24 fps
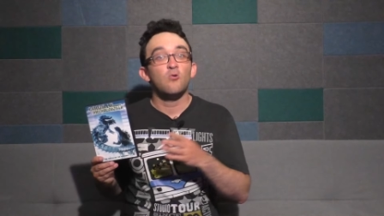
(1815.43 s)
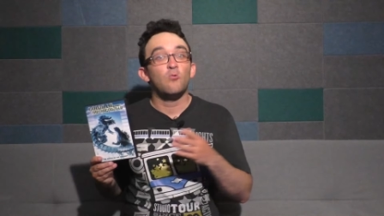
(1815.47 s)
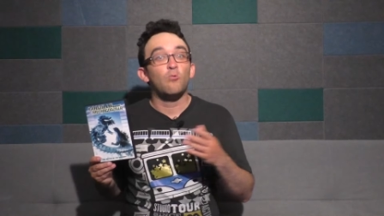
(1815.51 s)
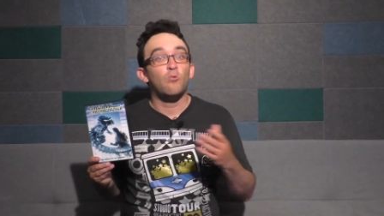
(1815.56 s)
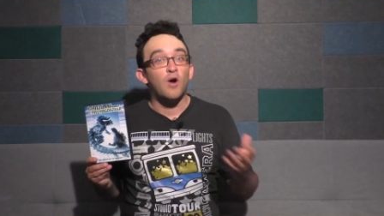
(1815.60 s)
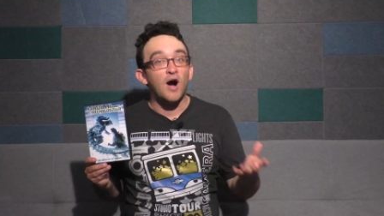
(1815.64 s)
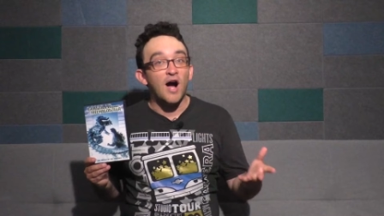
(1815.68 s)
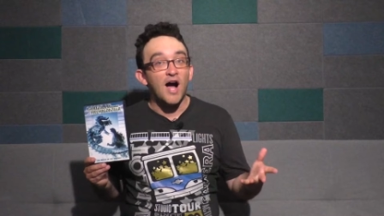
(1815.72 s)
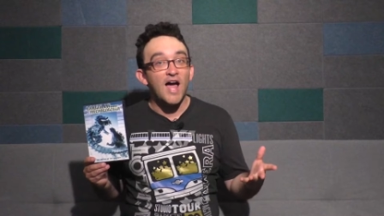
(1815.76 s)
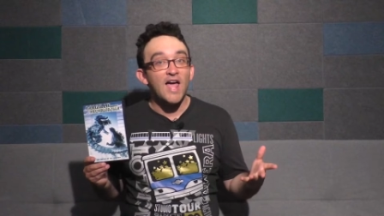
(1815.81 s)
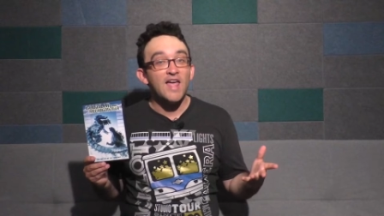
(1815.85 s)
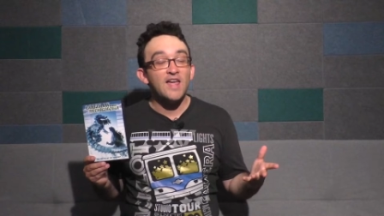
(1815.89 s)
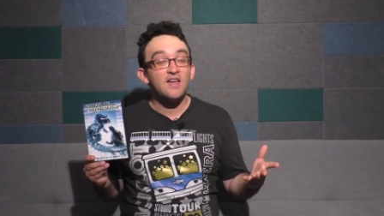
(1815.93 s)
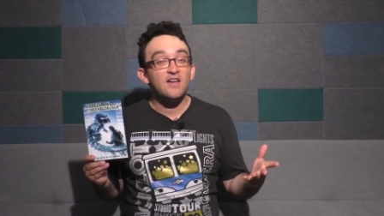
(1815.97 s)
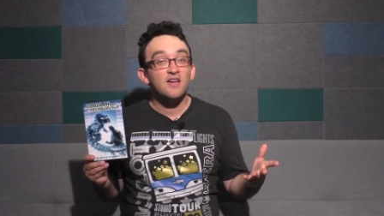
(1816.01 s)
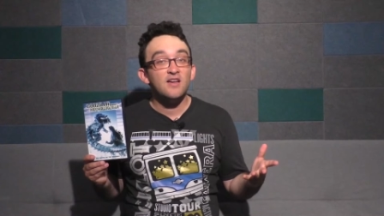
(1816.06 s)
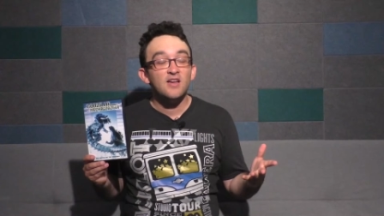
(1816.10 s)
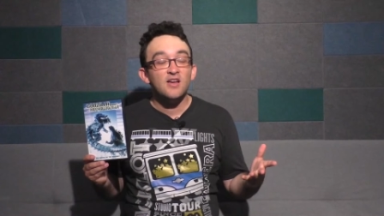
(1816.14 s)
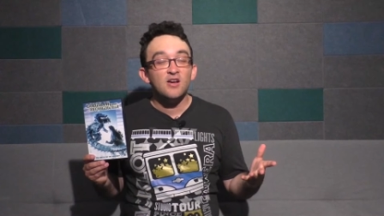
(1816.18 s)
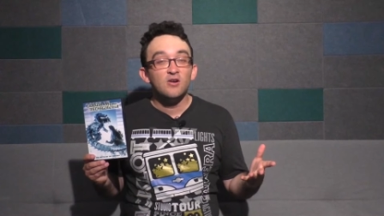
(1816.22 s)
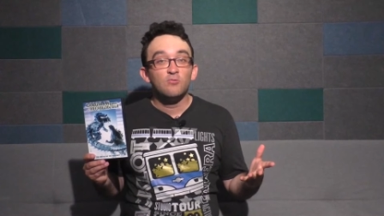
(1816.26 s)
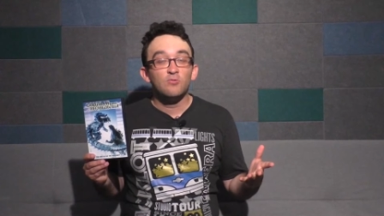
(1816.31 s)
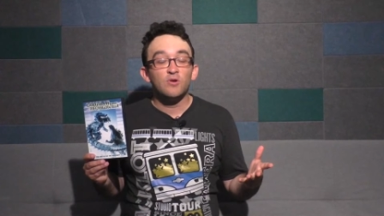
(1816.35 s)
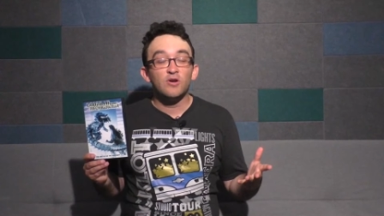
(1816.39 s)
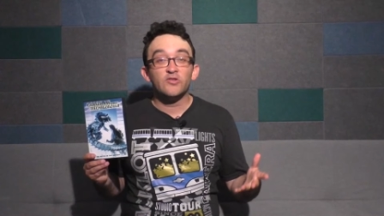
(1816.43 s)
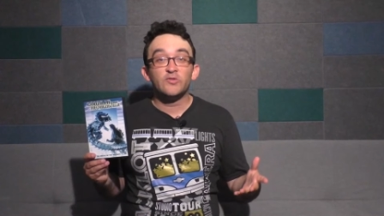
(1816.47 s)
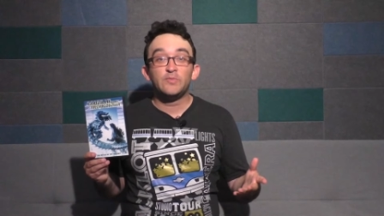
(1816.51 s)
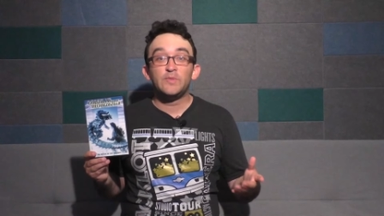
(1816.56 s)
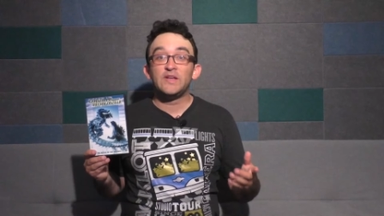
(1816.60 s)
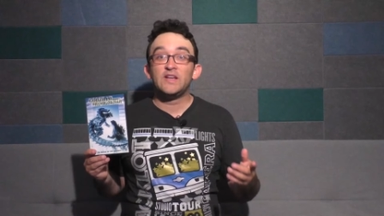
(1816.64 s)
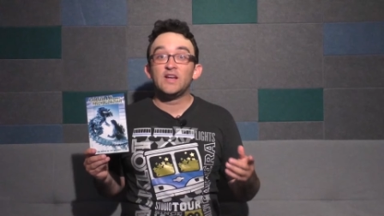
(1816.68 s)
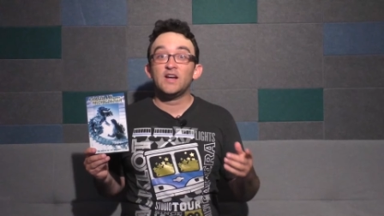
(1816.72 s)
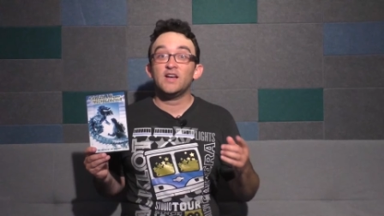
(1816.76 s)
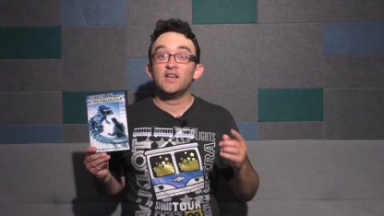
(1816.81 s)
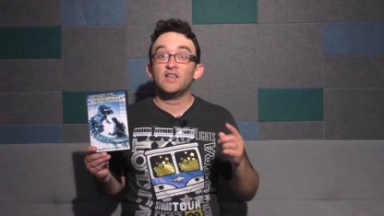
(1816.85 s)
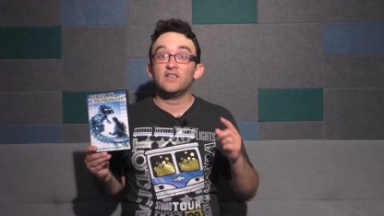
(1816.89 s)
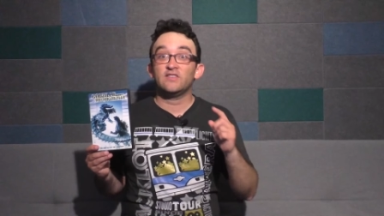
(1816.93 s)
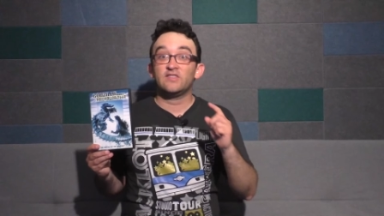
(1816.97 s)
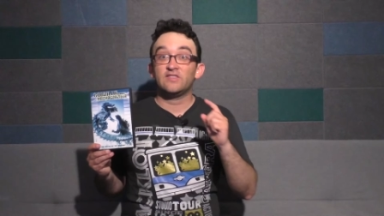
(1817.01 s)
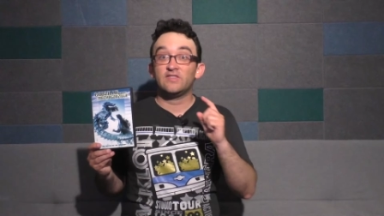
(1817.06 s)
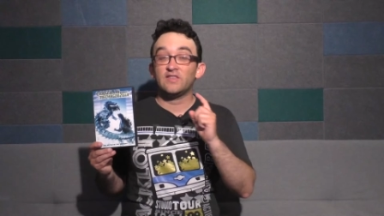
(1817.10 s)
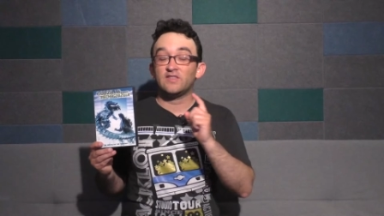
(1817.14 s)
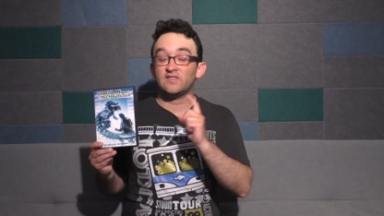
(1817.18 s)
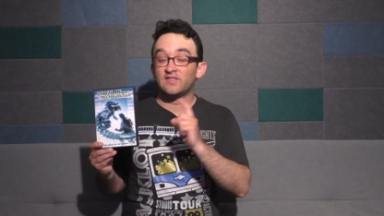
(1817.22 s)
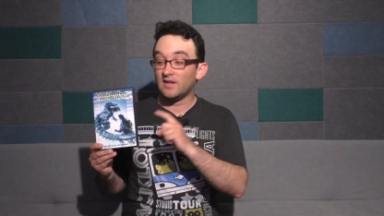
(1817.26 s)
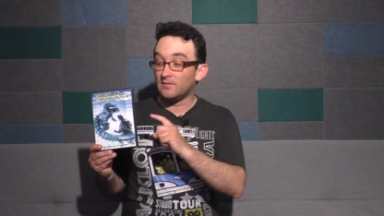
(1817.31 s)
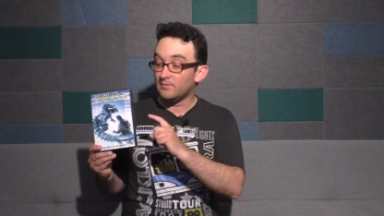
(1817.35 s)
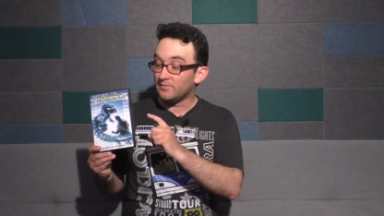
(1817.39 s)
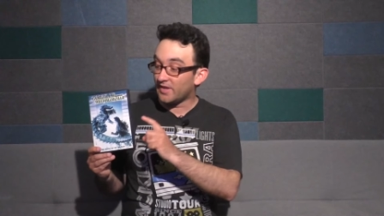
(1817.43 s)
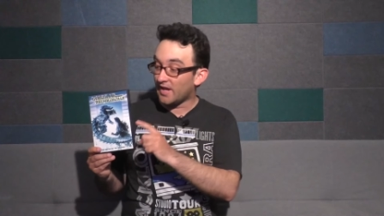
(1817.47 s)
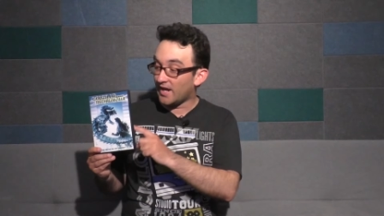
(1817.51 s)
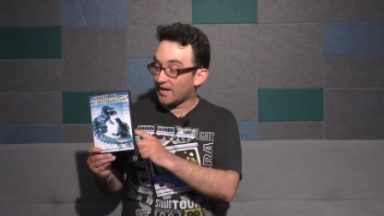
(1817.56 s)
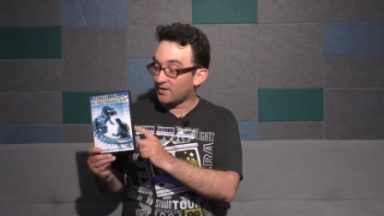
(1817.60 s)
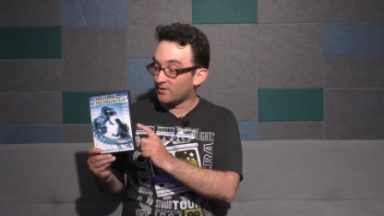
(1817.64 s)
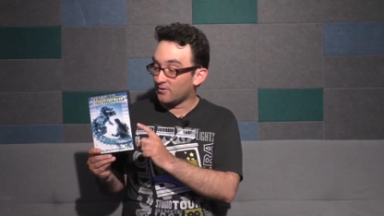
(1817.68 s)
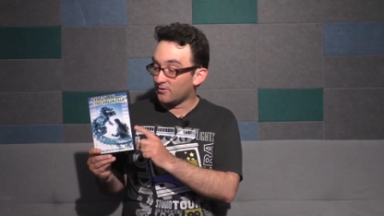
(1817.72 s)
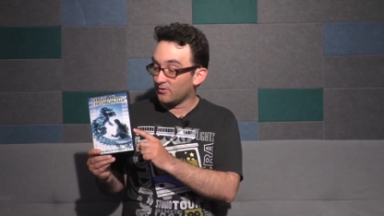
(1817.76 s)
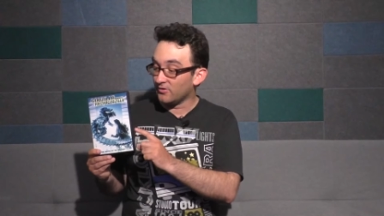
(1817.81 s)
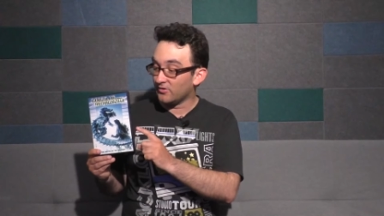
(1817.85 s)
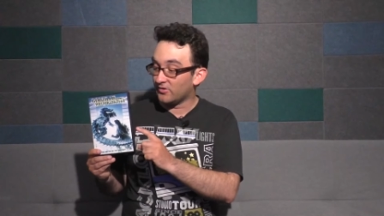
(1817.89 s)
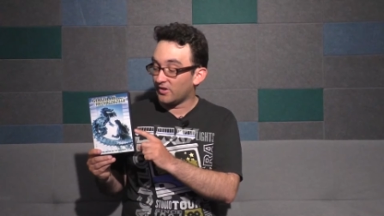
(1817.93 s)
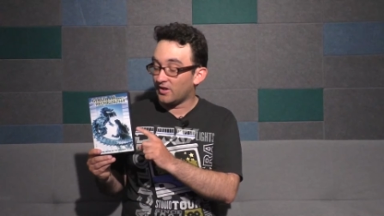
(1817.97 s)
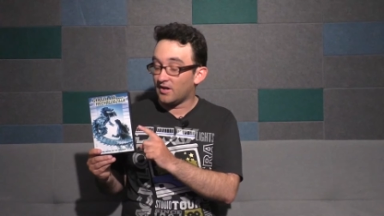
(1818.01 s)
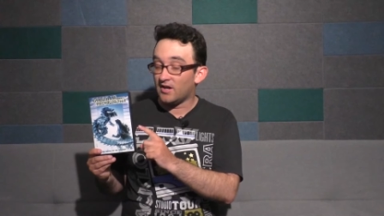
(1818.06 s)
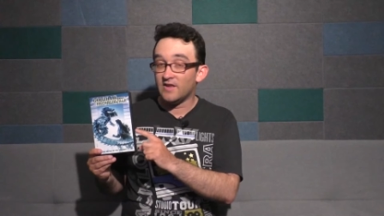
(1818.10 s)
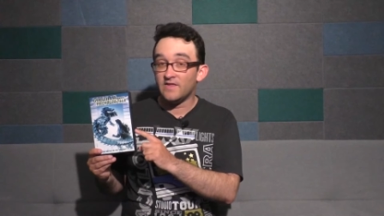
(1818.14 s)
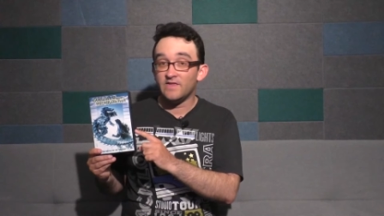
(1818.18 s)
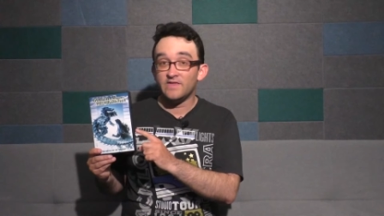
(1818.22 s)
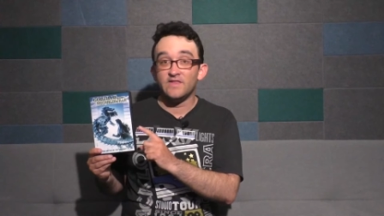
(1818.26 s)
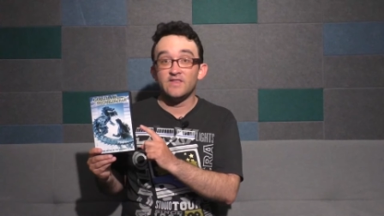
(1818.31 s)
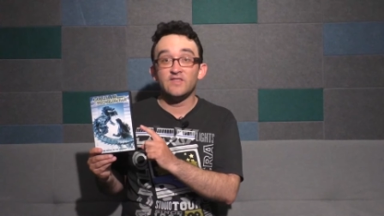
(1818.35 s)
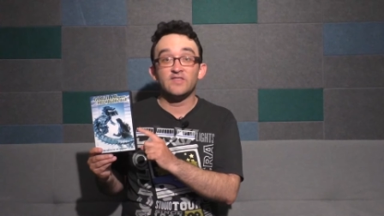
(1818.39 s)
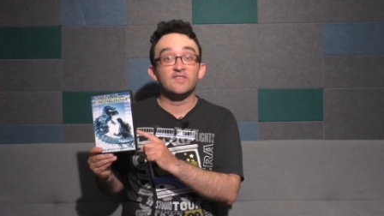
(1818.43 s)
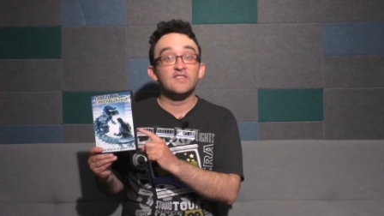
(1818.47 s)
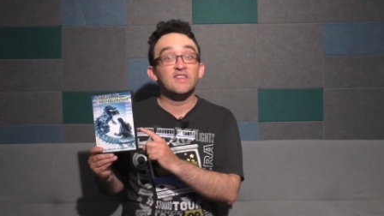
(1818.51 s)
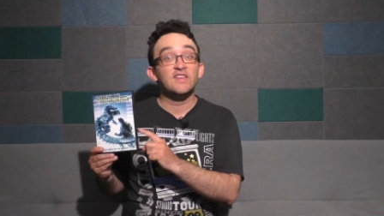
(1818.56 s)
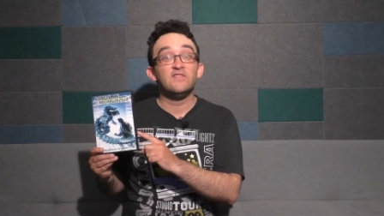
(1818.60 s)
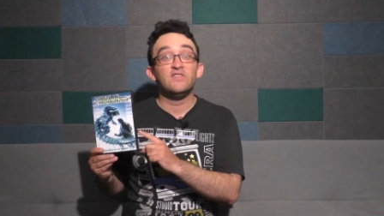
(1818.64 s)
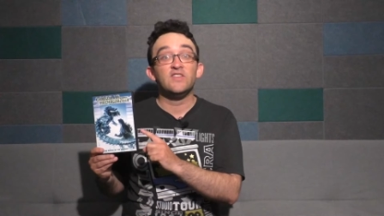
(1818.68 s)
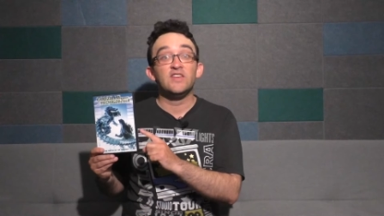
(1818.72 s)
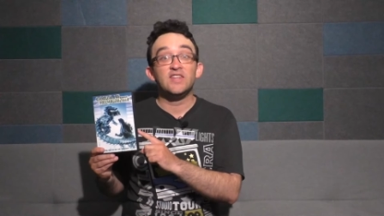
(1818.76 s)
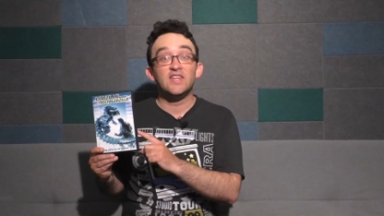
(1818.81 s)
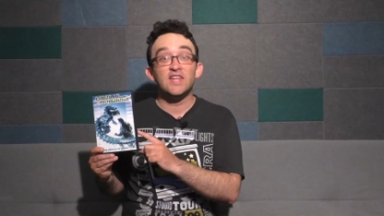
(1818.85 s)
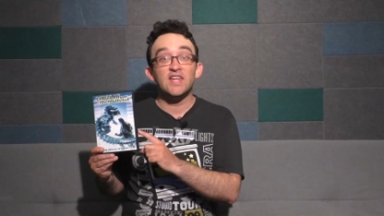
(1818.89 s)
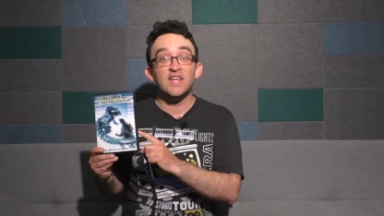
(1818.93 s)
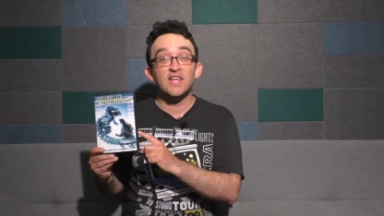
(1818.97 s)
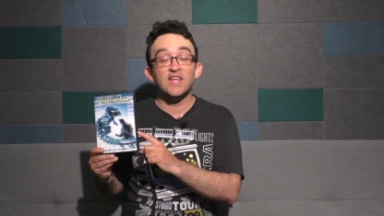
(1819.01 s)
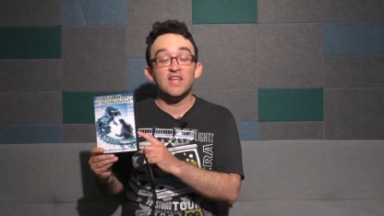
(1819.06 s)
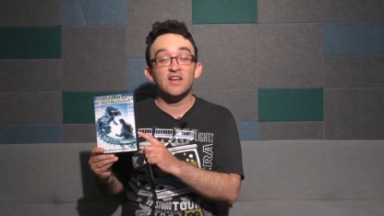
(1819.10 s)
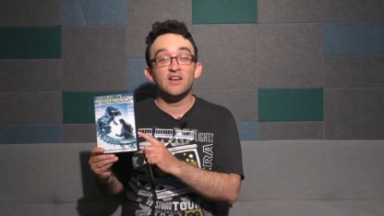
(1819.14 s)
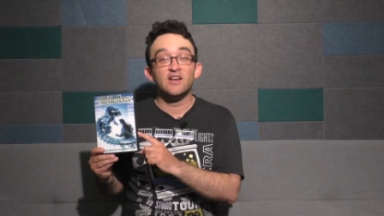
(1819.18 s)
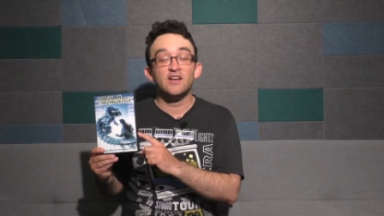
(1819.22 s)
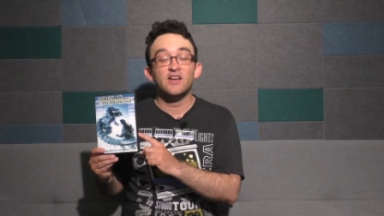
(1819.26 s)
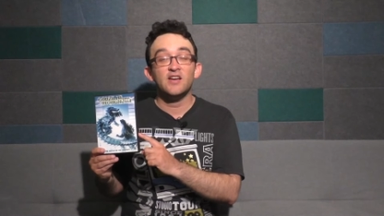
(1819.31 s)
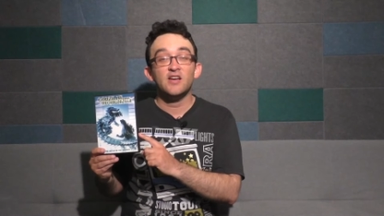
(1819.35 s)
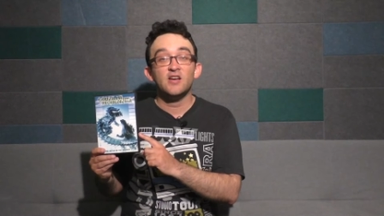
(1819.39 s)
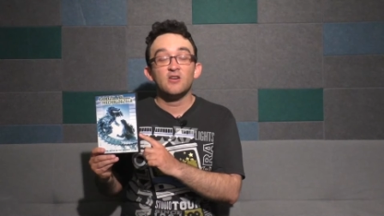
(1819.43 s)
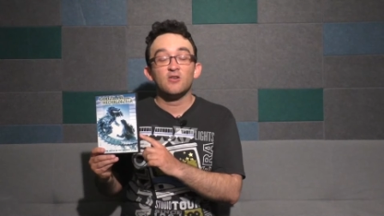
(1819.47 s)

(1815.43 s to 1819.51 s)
Why? Well, it's because the subtitles on this D V D